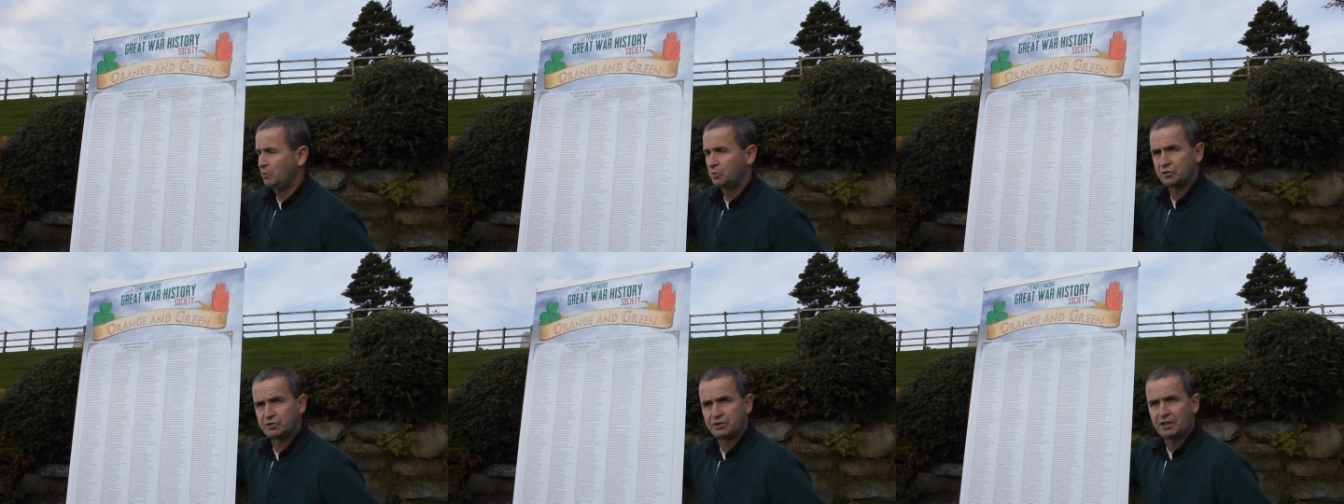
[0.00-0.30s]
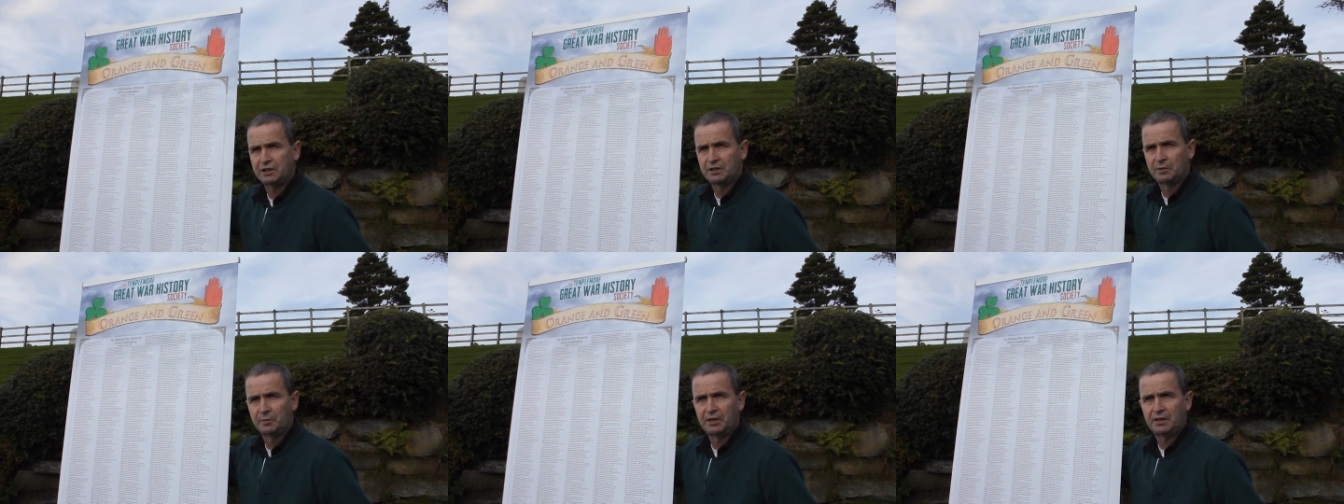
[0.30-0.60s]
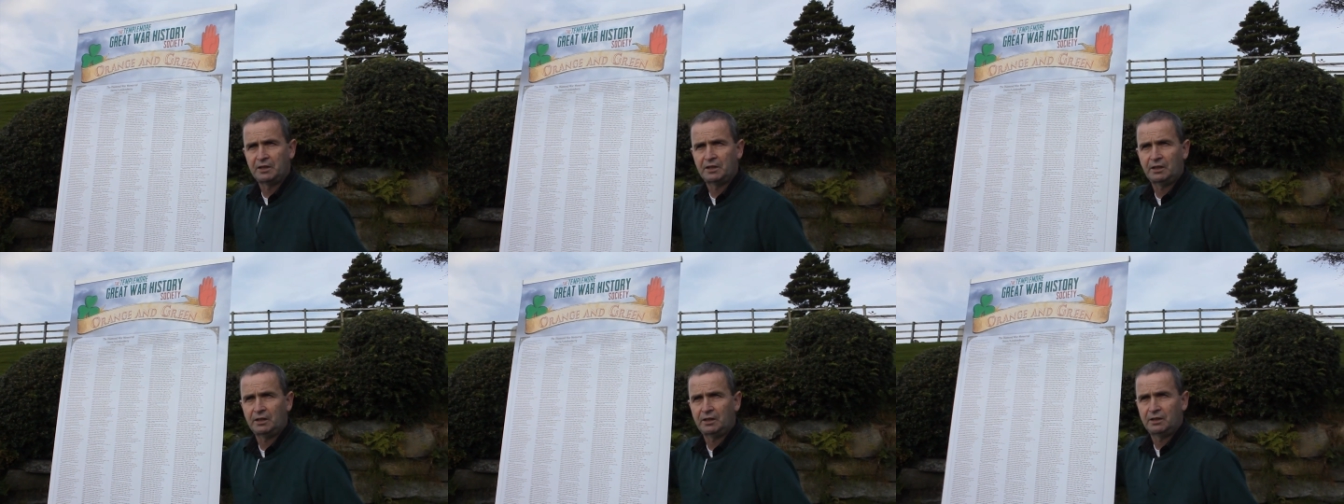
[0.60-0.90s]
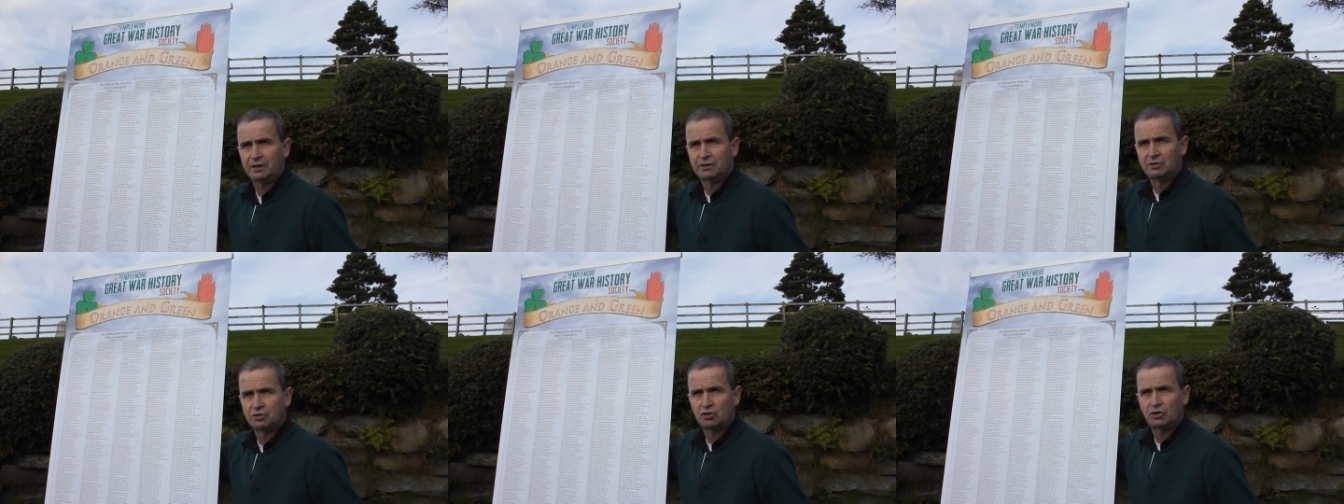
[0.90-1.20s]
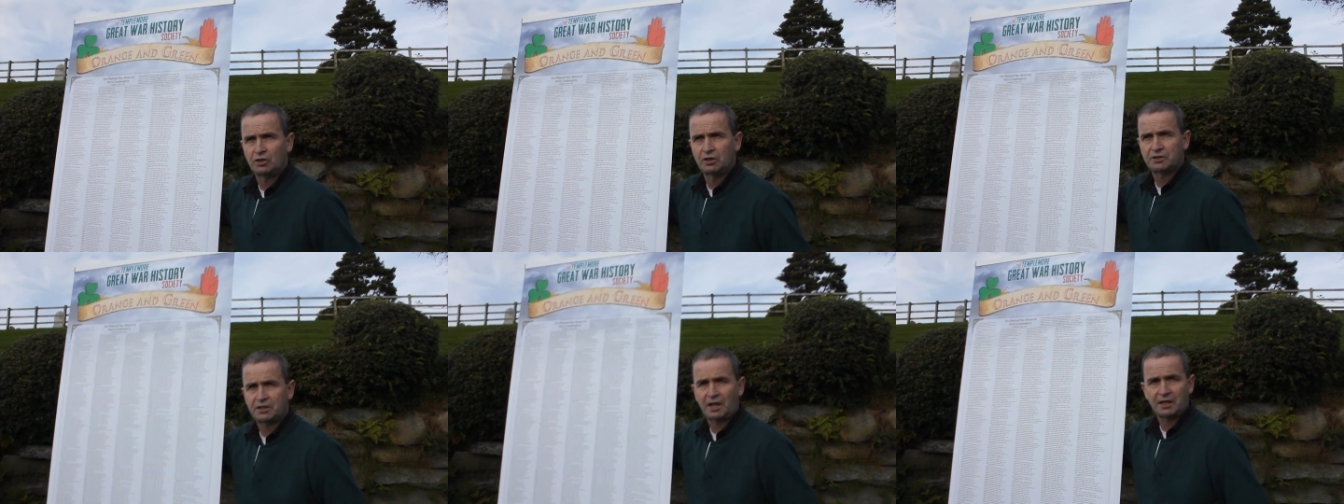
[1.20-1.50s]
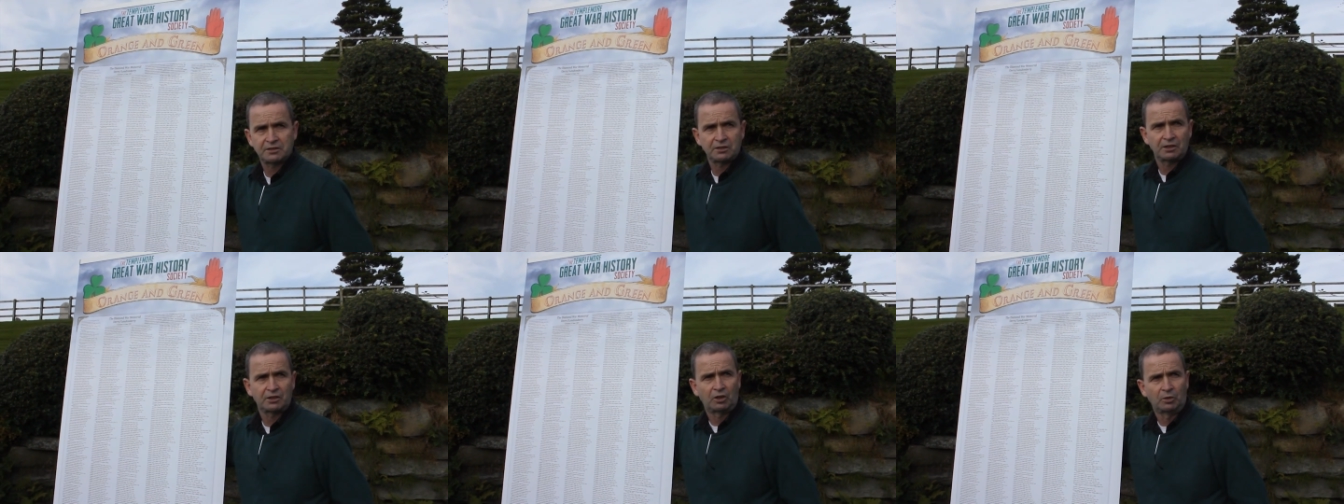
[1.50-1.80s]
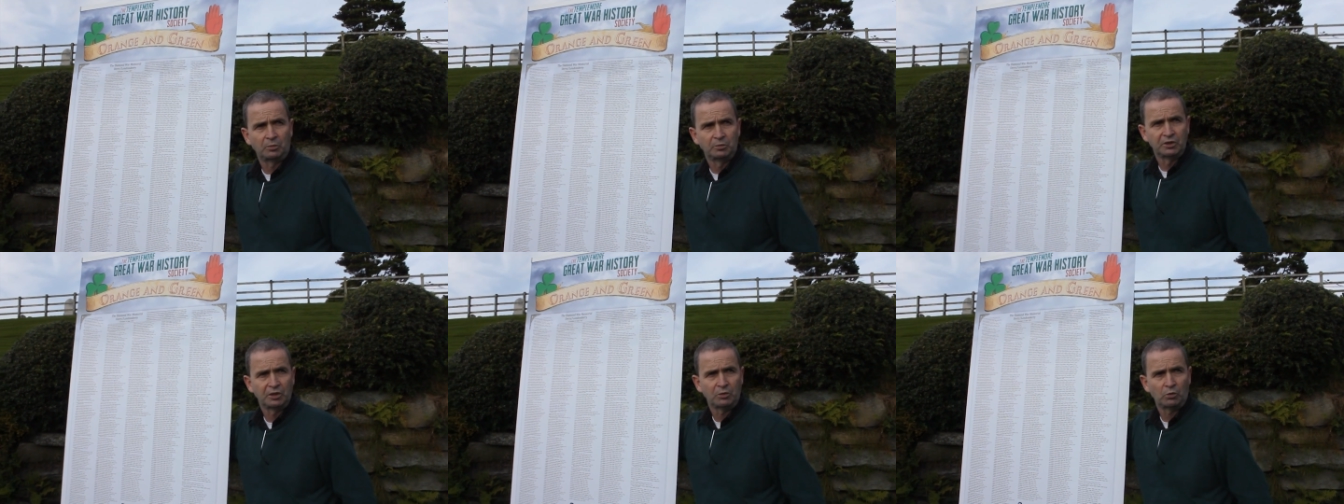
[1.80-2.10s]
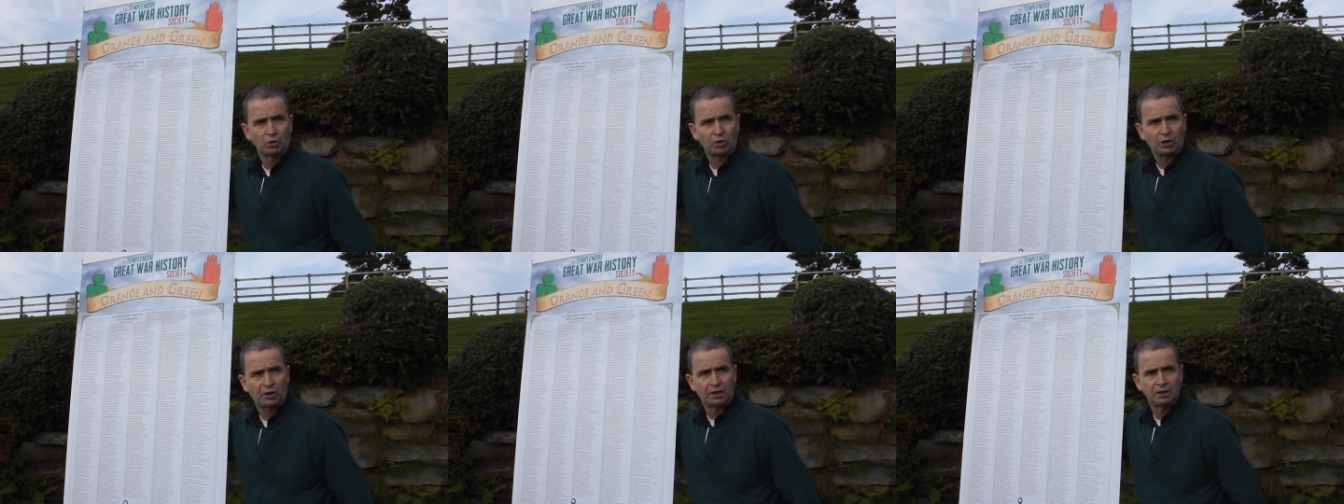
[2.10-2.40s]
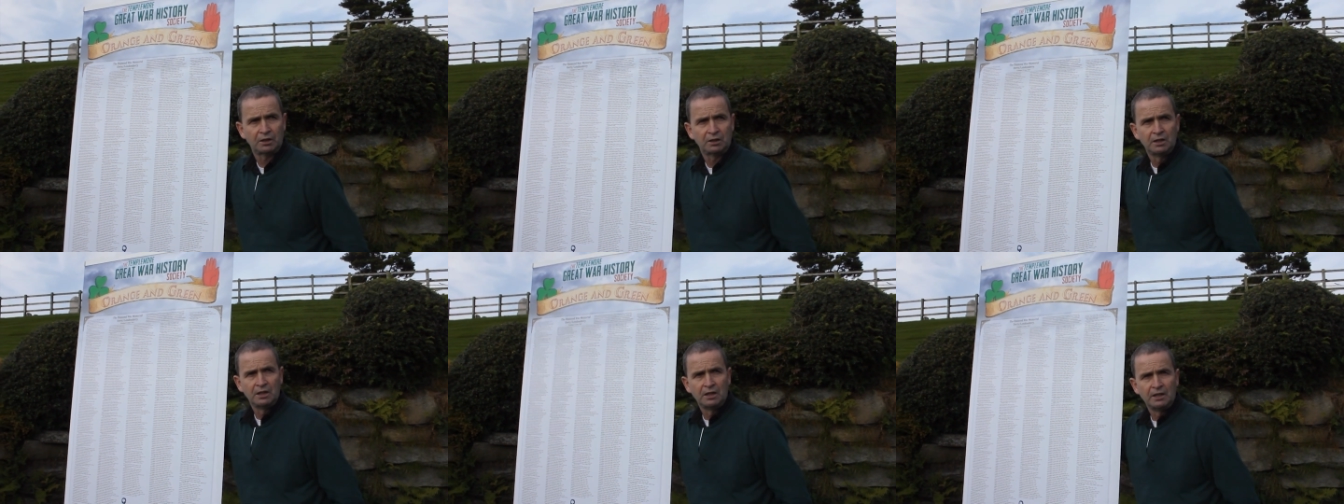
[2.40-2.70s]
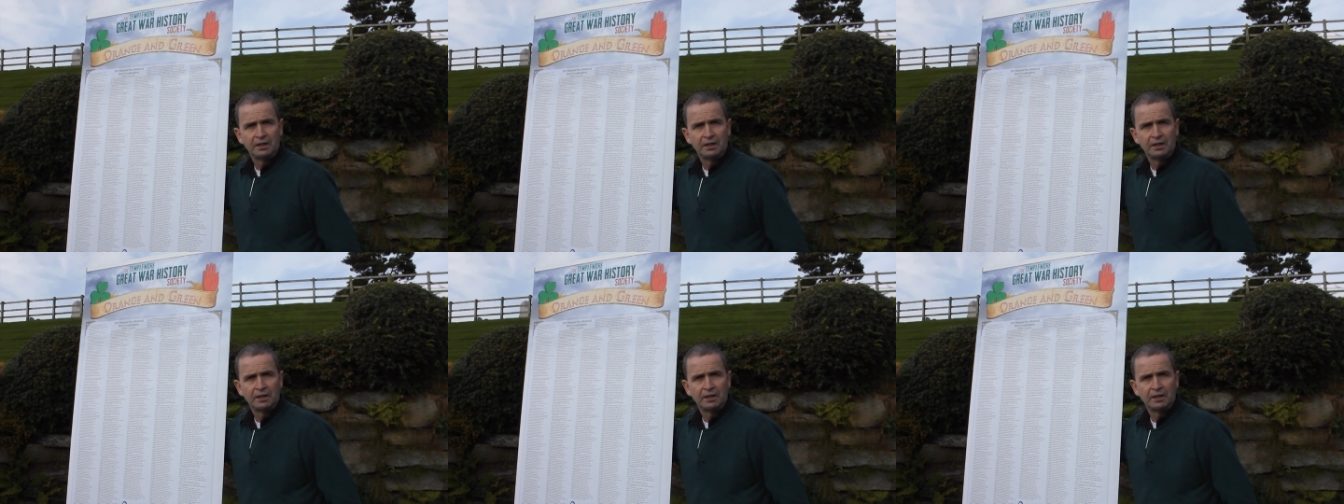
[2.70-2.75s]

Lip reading: was saying to me he enjoys actually coming to work here.